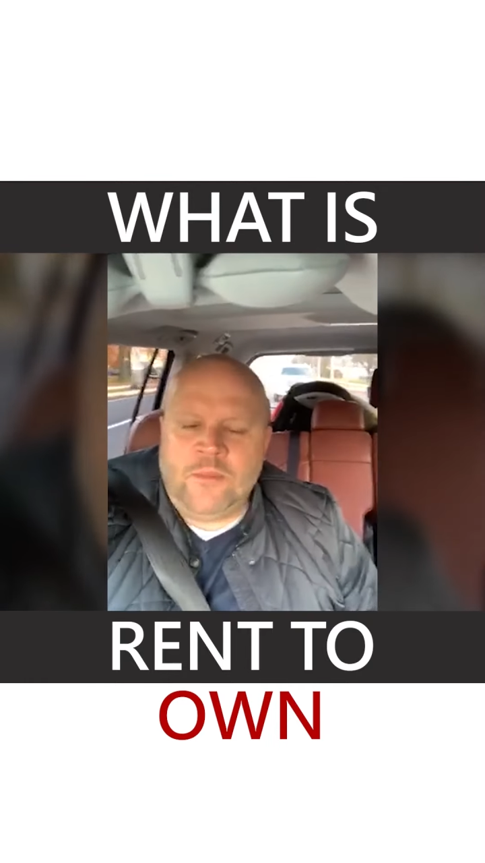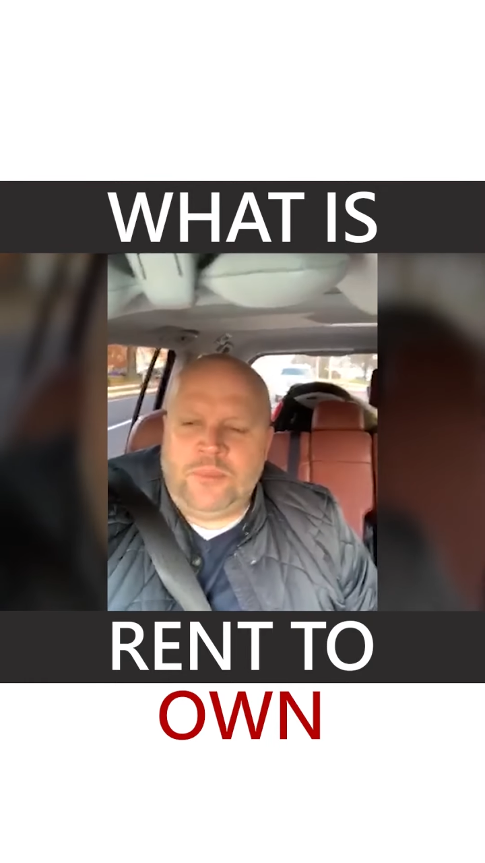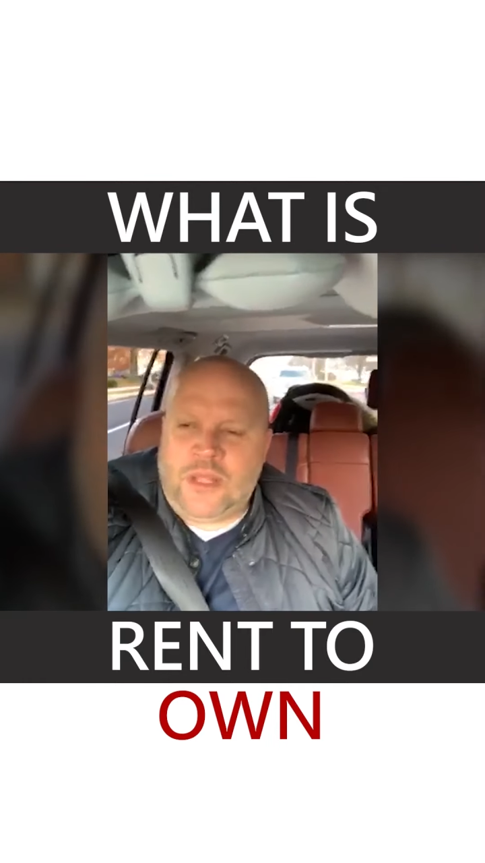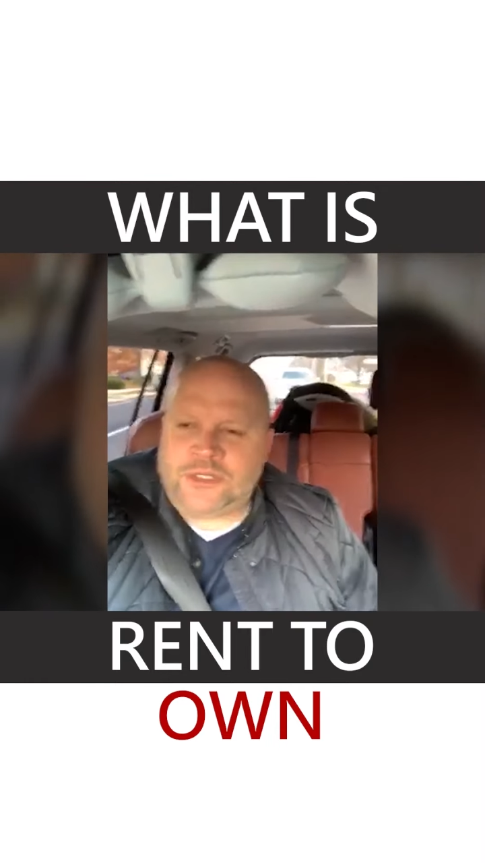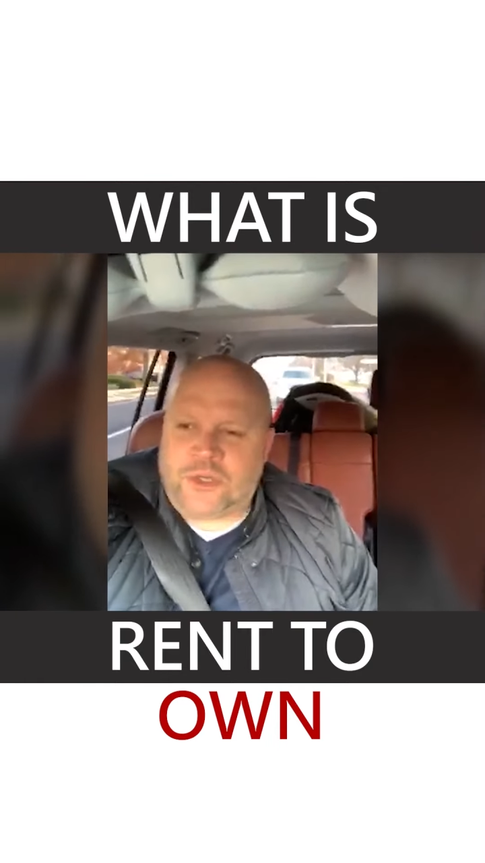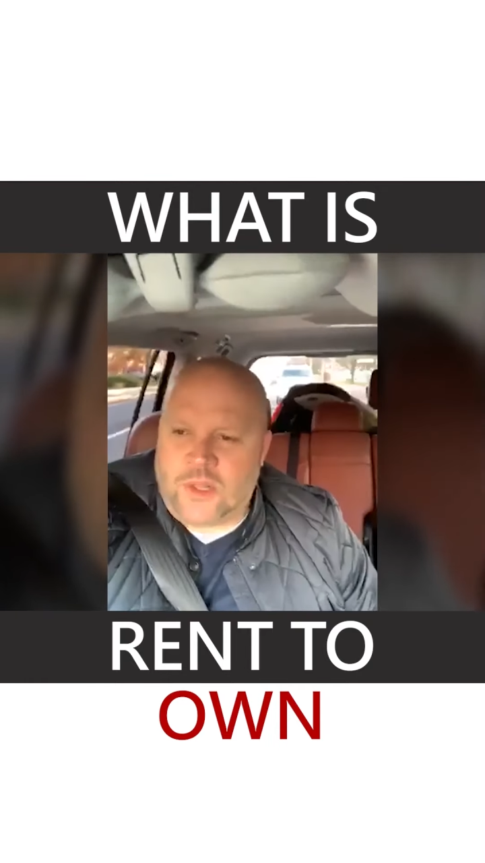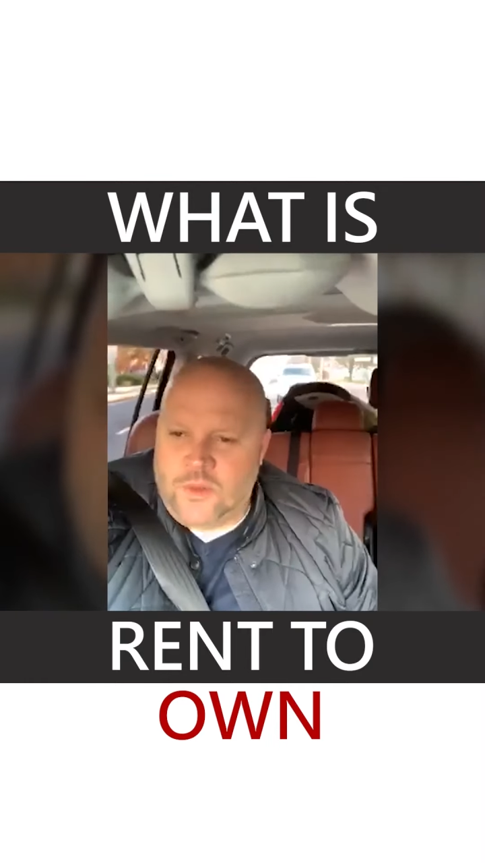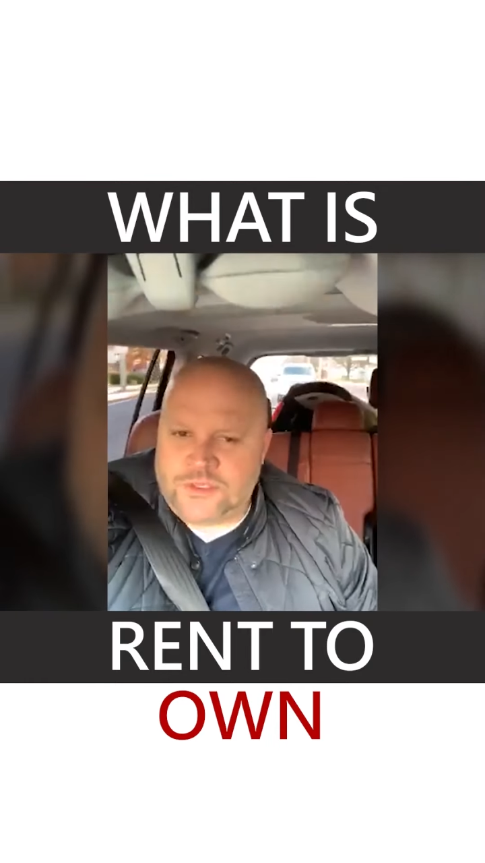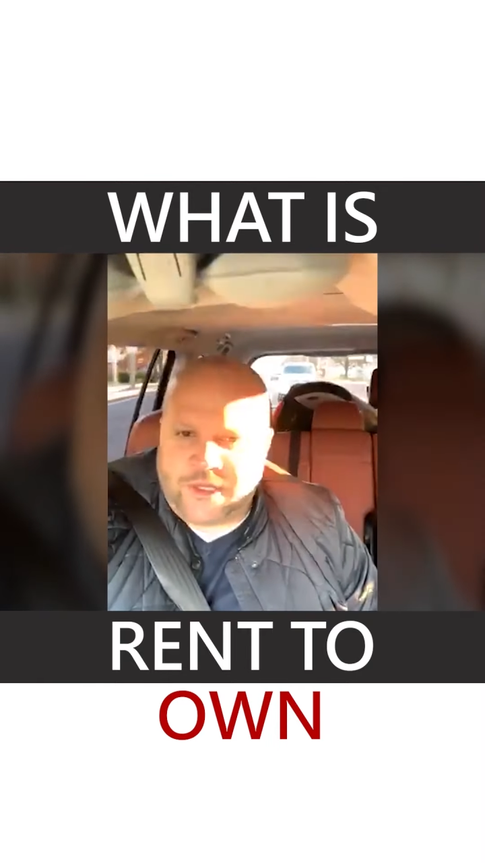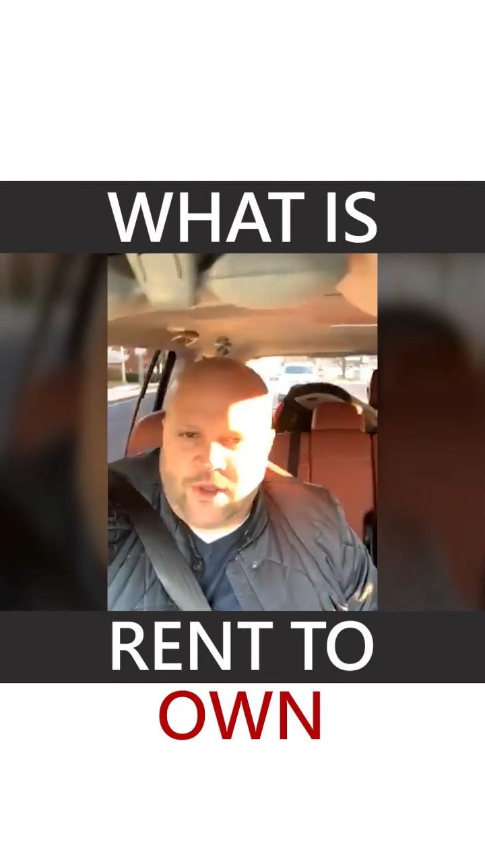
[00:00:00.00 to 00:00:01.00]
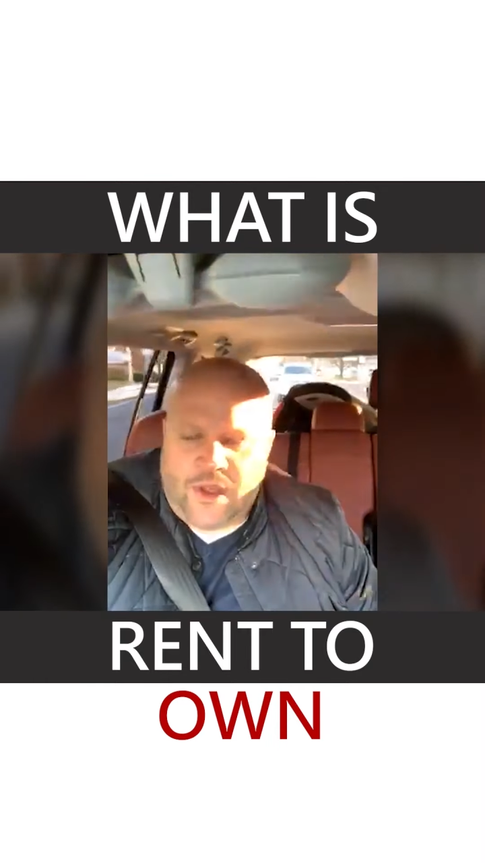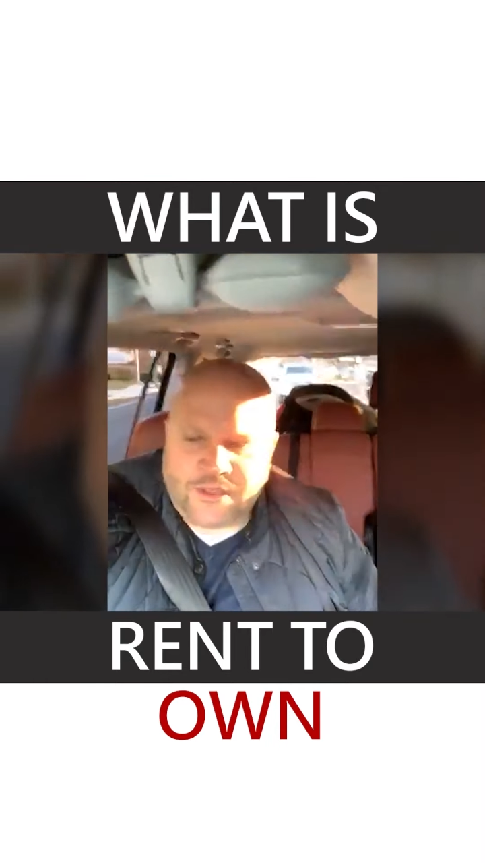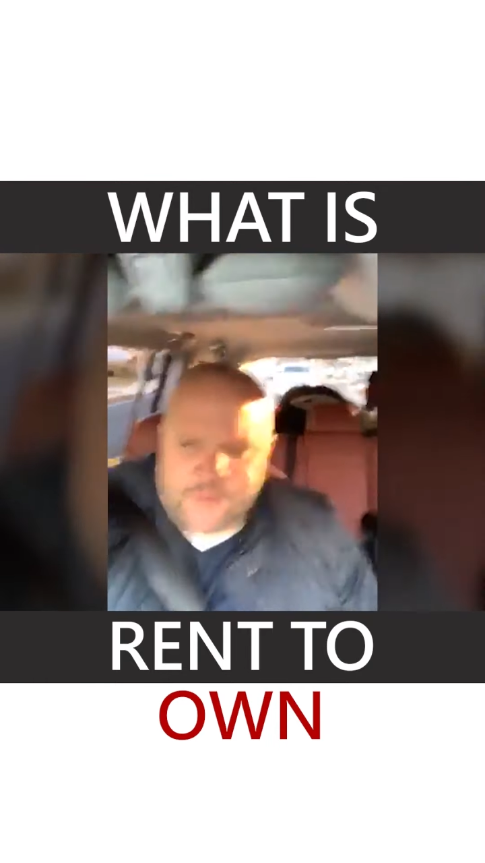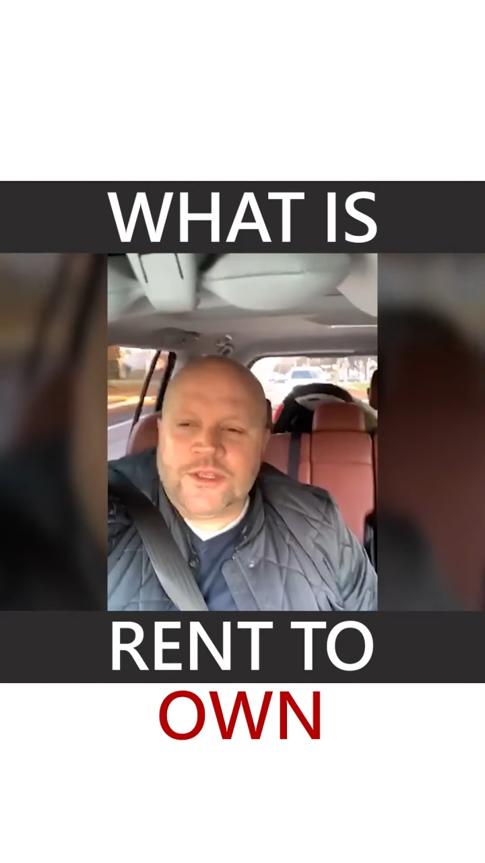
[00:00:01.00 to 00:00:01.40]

plus your closing costs.